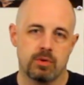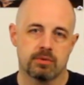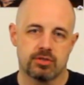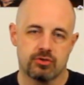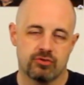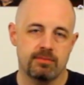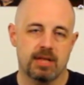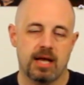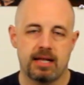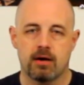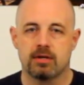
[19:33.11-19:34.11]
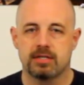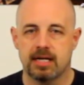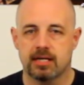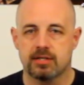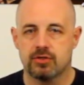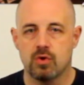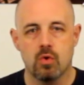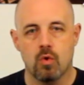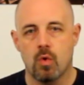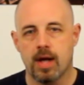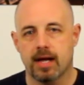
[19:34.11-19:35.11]
were streamlining our deck so
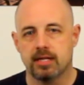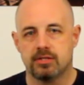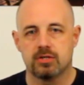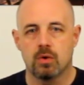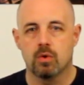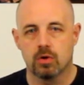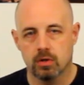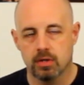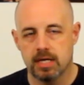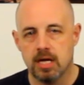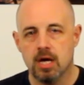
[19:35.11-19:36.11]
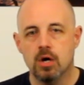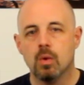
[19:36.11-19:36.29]
quick and so early,